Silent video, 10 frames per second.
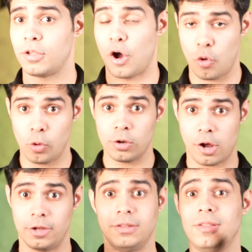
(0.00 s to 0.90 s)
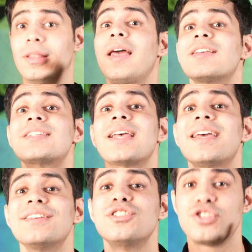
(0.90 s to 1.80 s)
Now, hold on. This
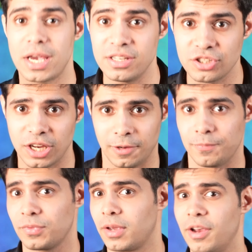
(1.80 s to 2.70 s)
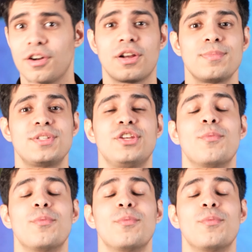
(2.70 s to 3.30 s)
is changing. Here comes the